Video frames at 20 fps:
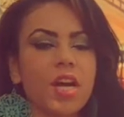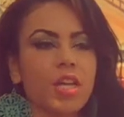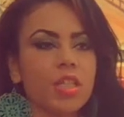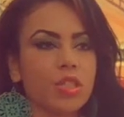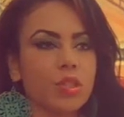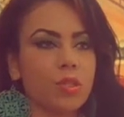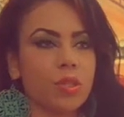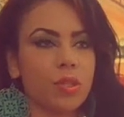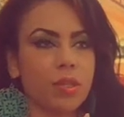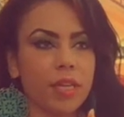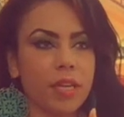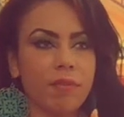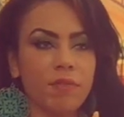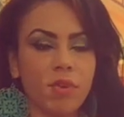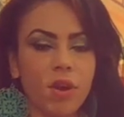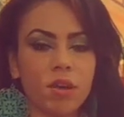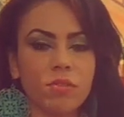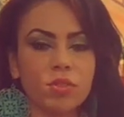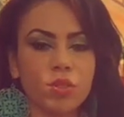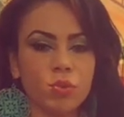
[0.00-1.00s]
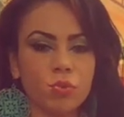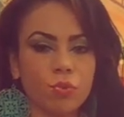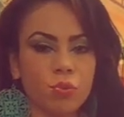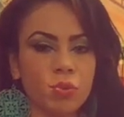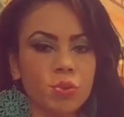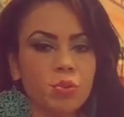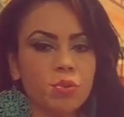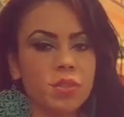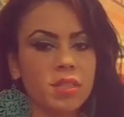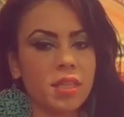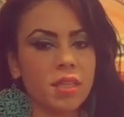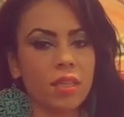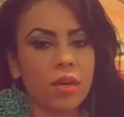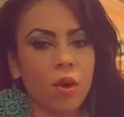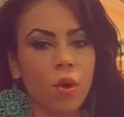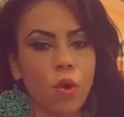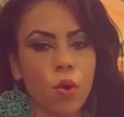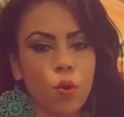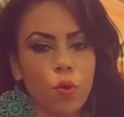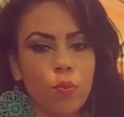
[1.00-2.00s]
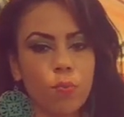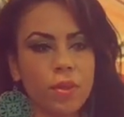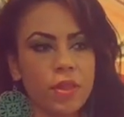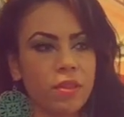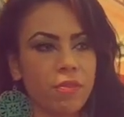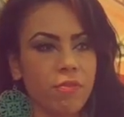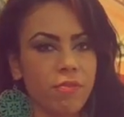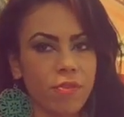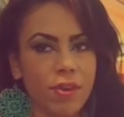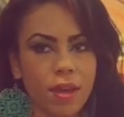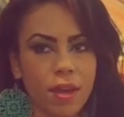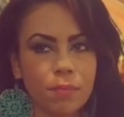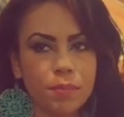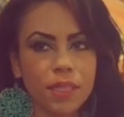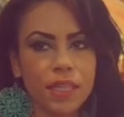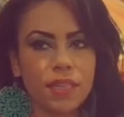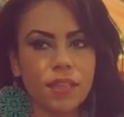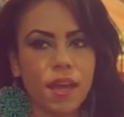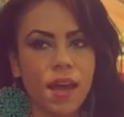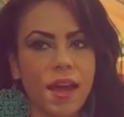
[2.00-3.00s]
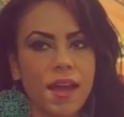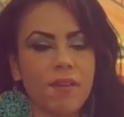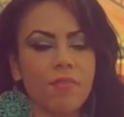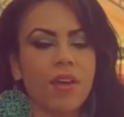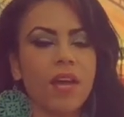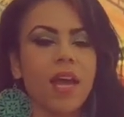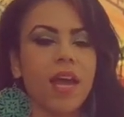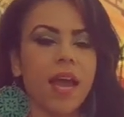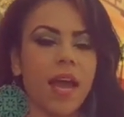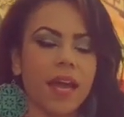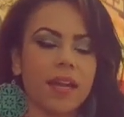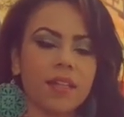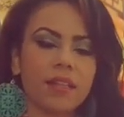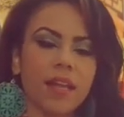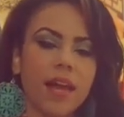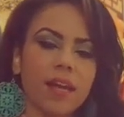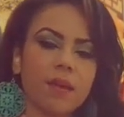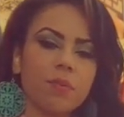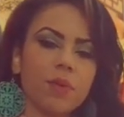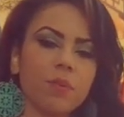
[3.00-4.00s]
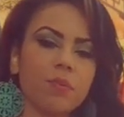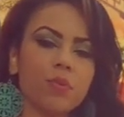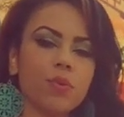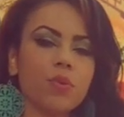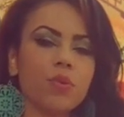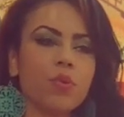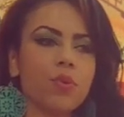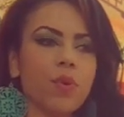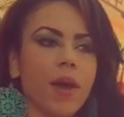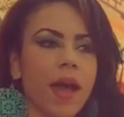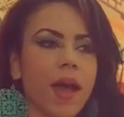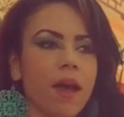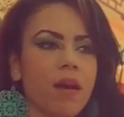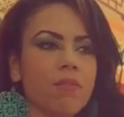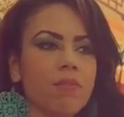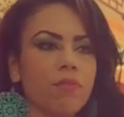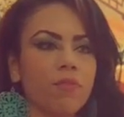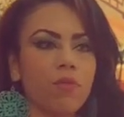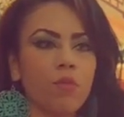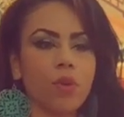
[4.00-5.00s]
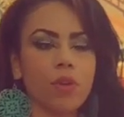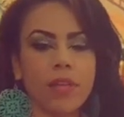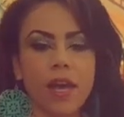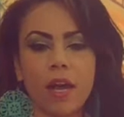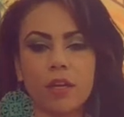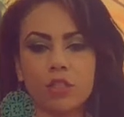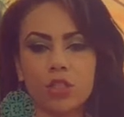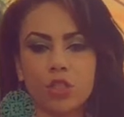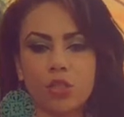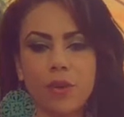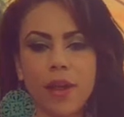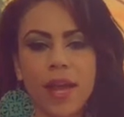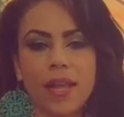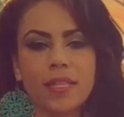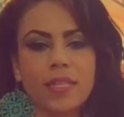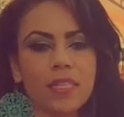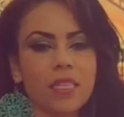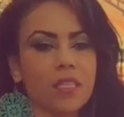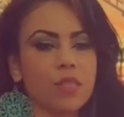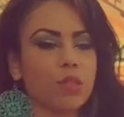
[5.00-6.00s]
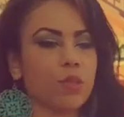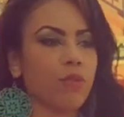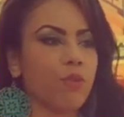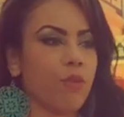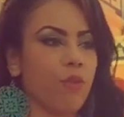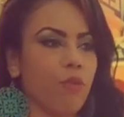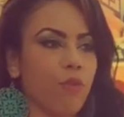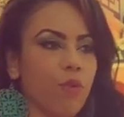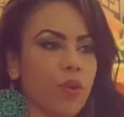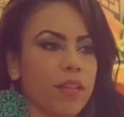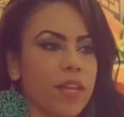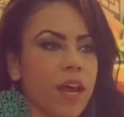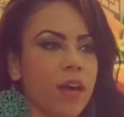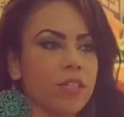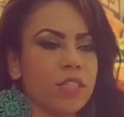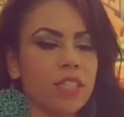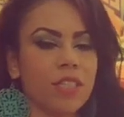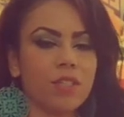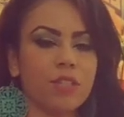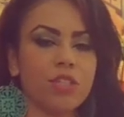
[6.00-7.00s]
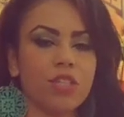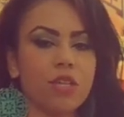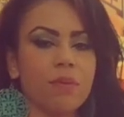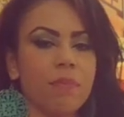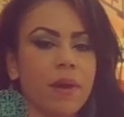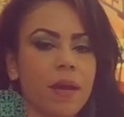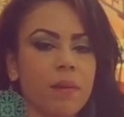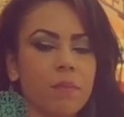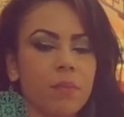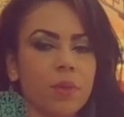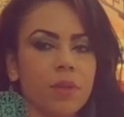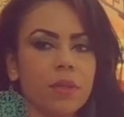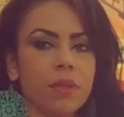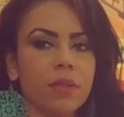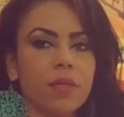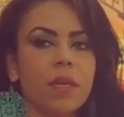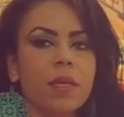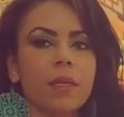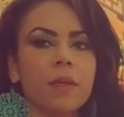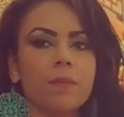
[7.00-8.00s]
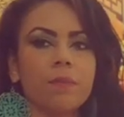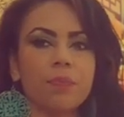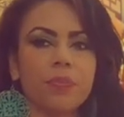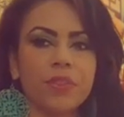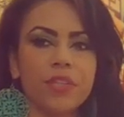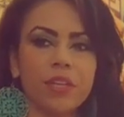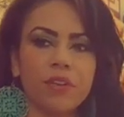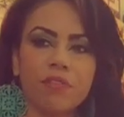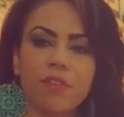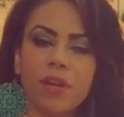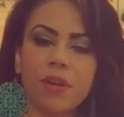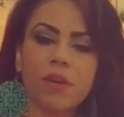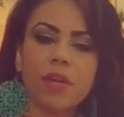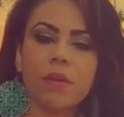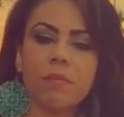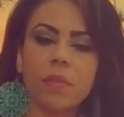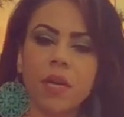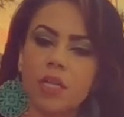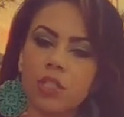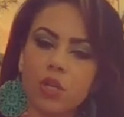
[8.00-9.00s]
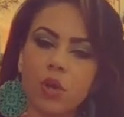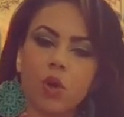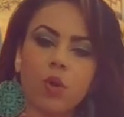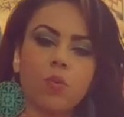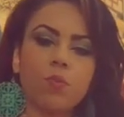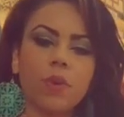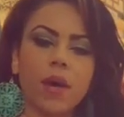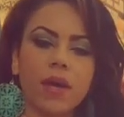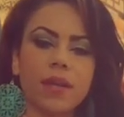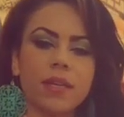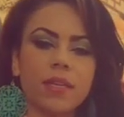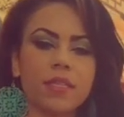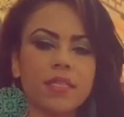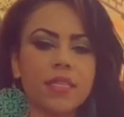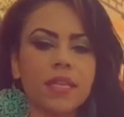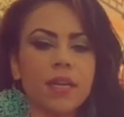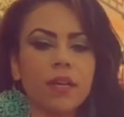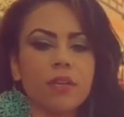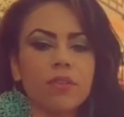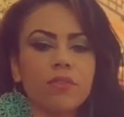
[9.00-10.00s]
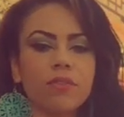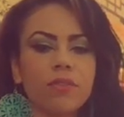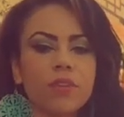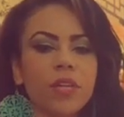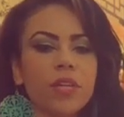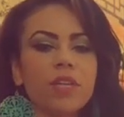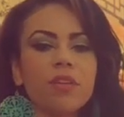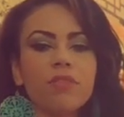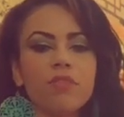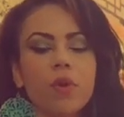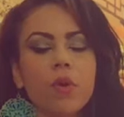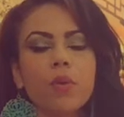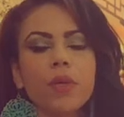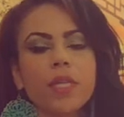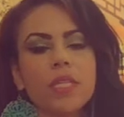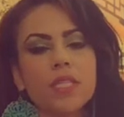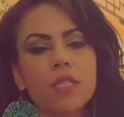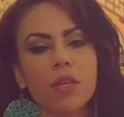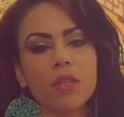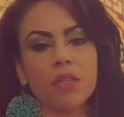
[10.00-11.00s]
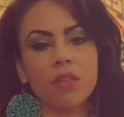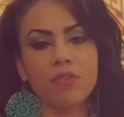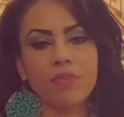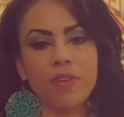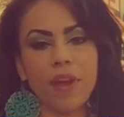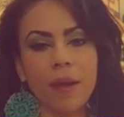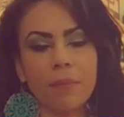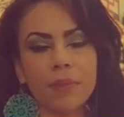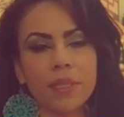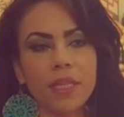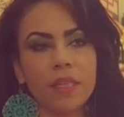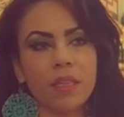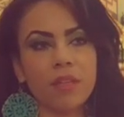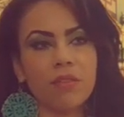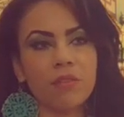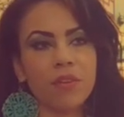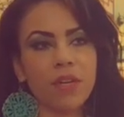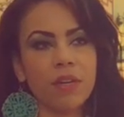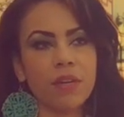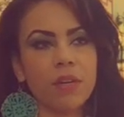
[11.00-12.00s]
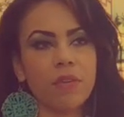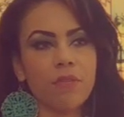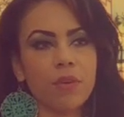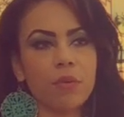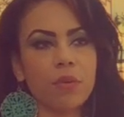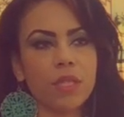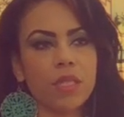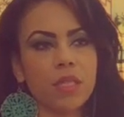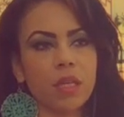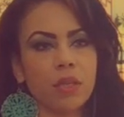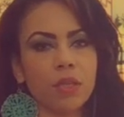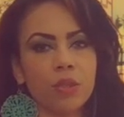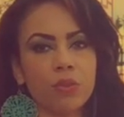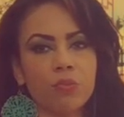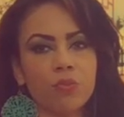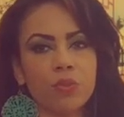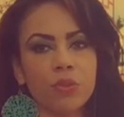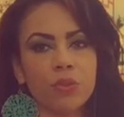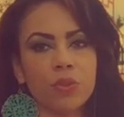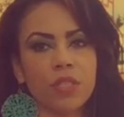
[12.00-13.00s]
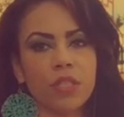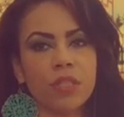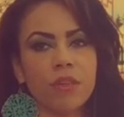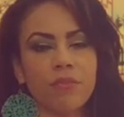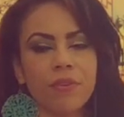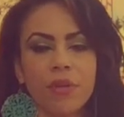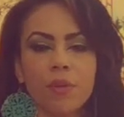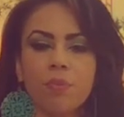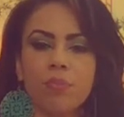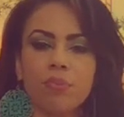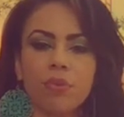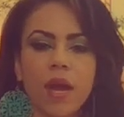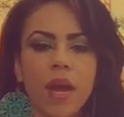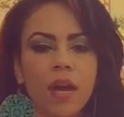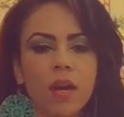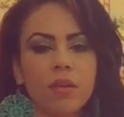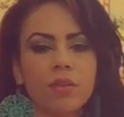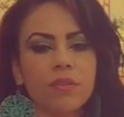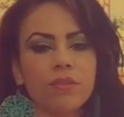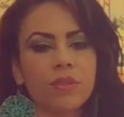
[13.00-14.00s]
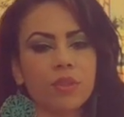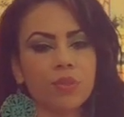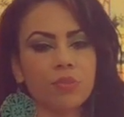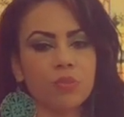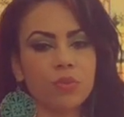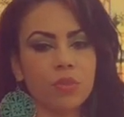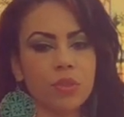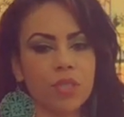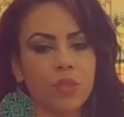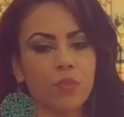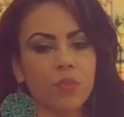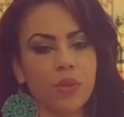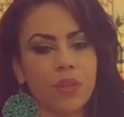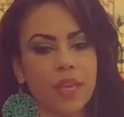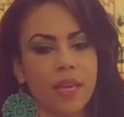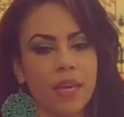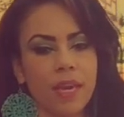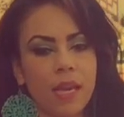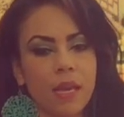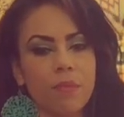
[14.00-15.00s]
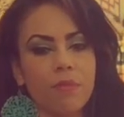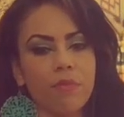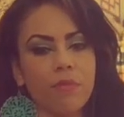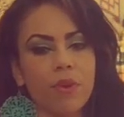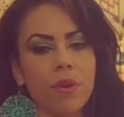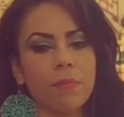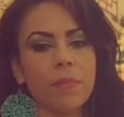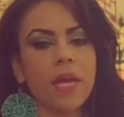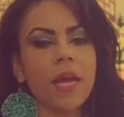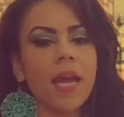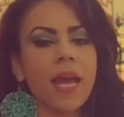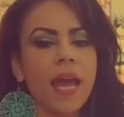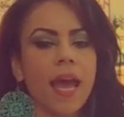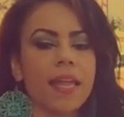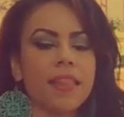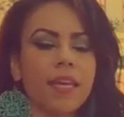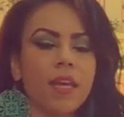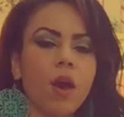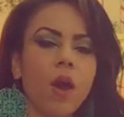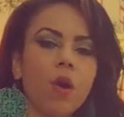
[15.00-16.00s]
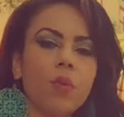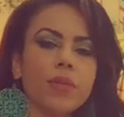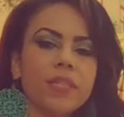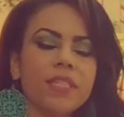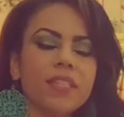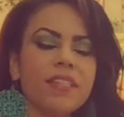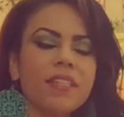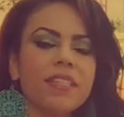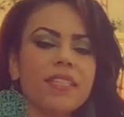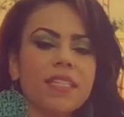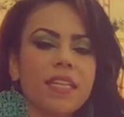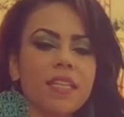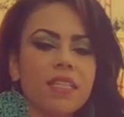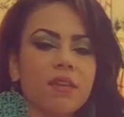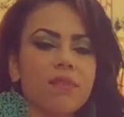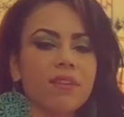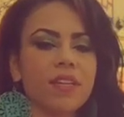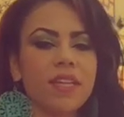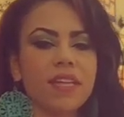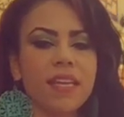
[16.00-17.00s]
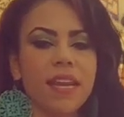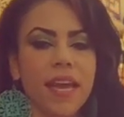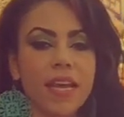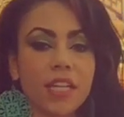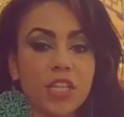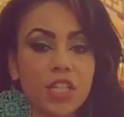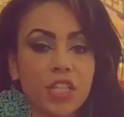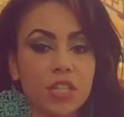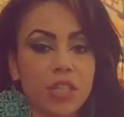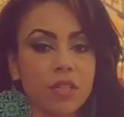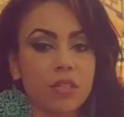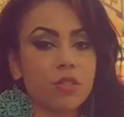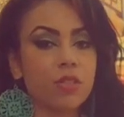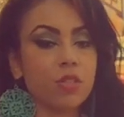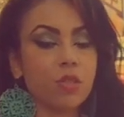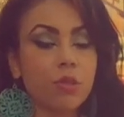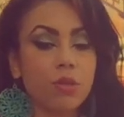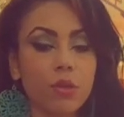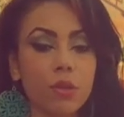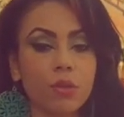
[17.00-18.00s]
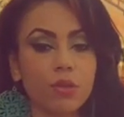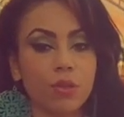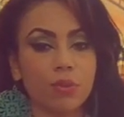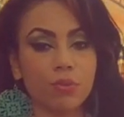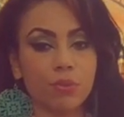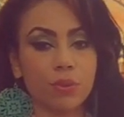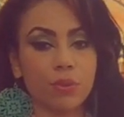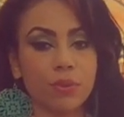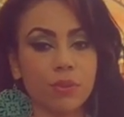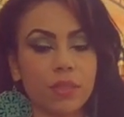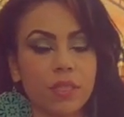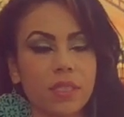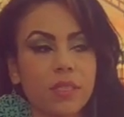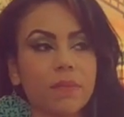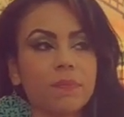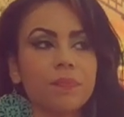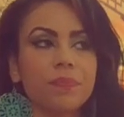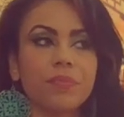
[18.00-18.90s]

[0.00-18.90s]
So it involves the roots and the home and the family life. And a lot of people who have fourth house transits or the fourth house energy by birth, they're very much homebodies. They are very focused on their family. They're very focused on their roots, and they're very proud of their roots and where they came from. And they always need a sense of connection to those roots.